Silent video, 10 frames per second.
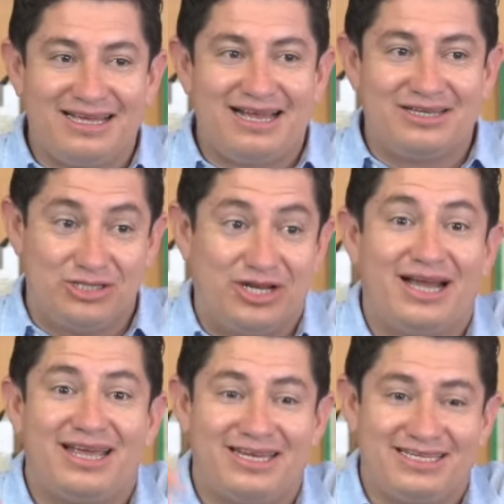a
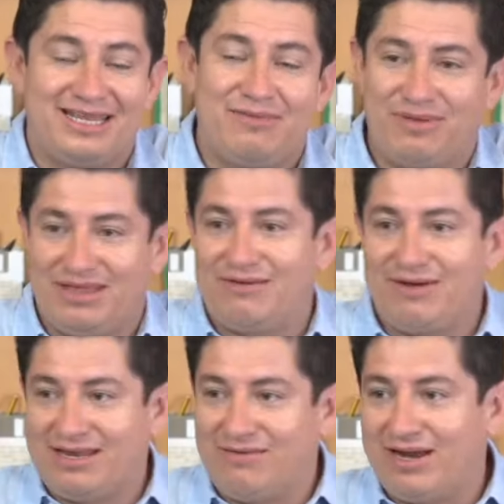giant step in the
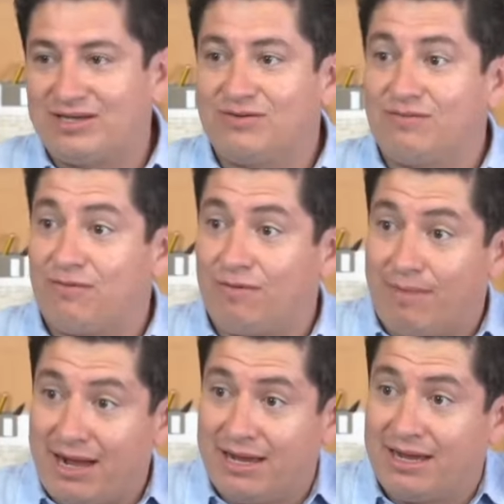right direction for
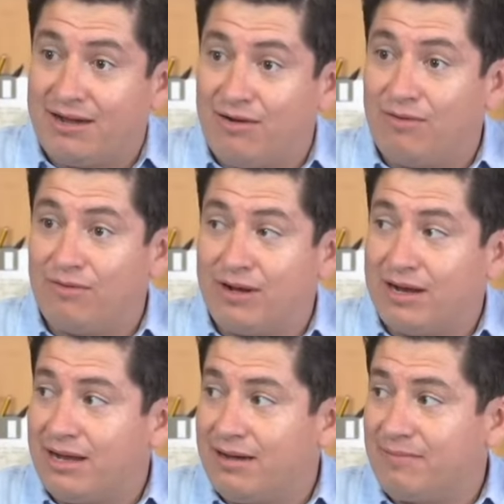my own
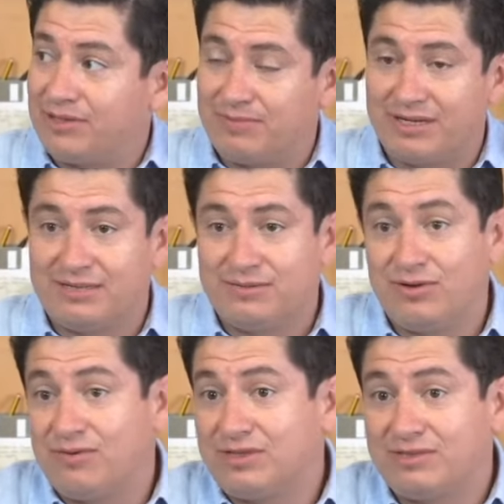perspective.
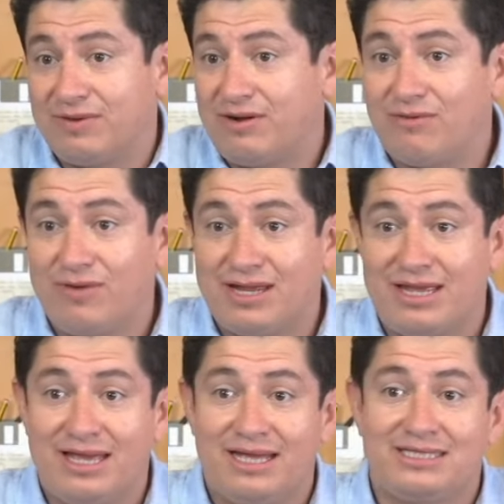So it was a very quick
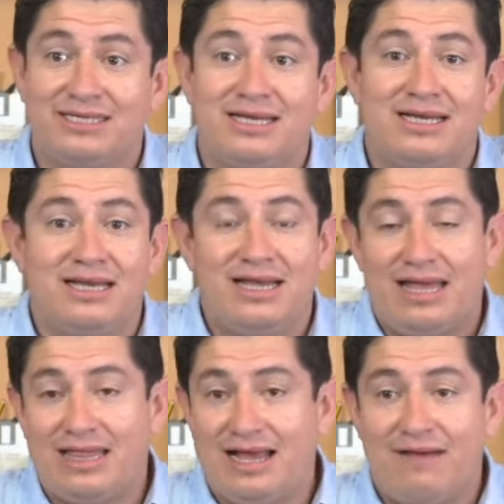yes.
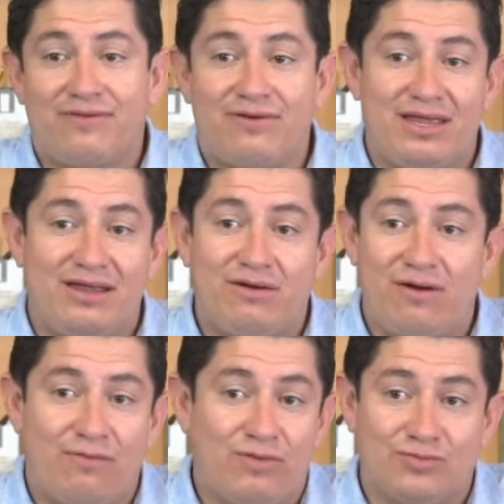And then after a
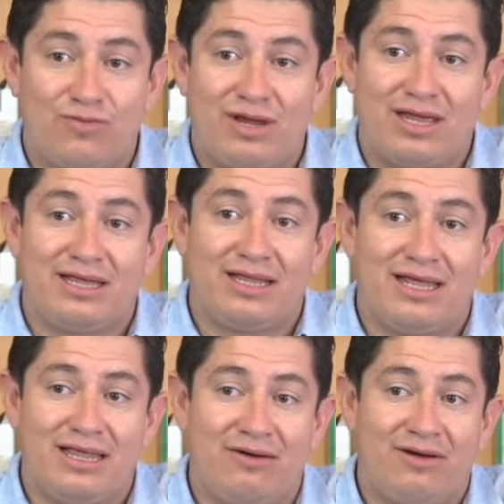year, I was working in
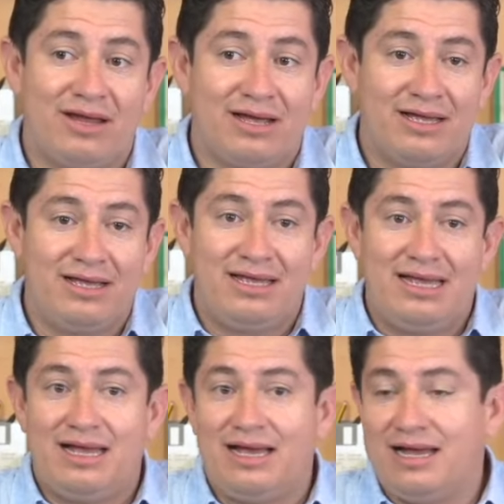that area.
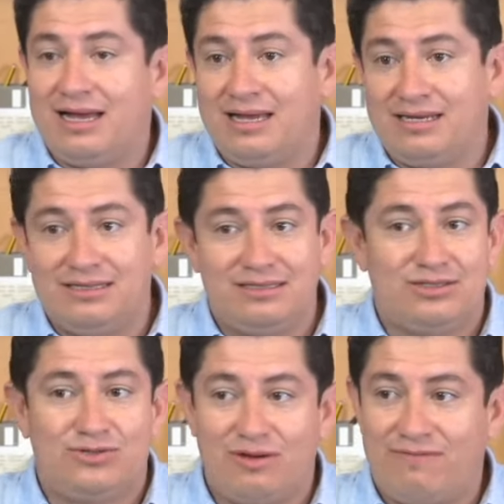And
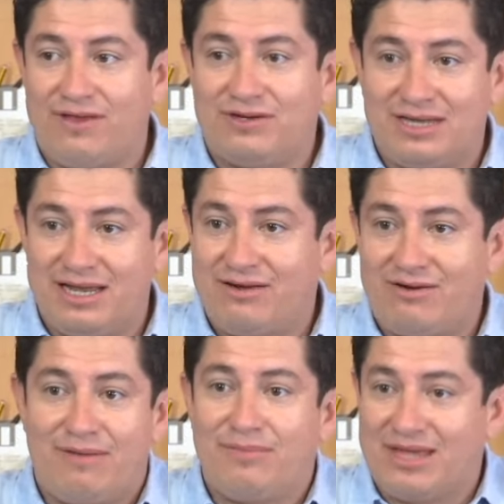12 years
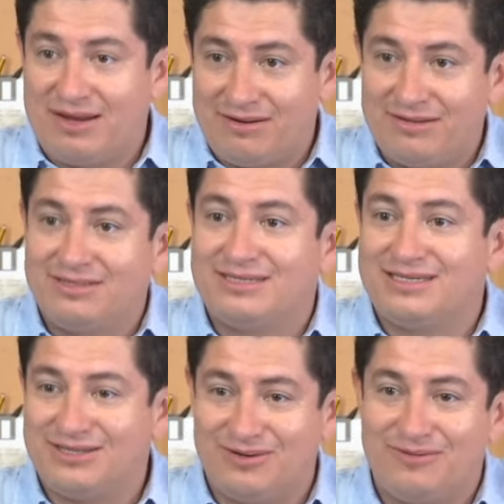later, I'm here.
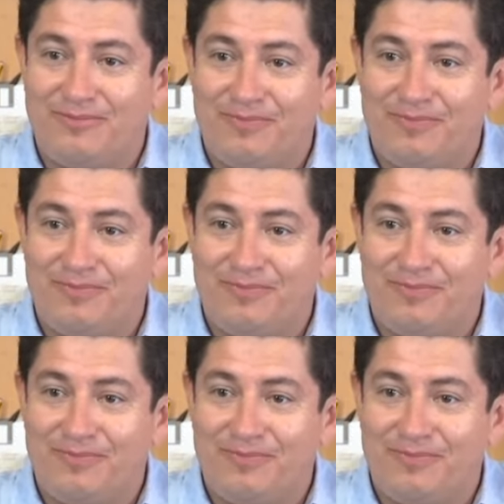So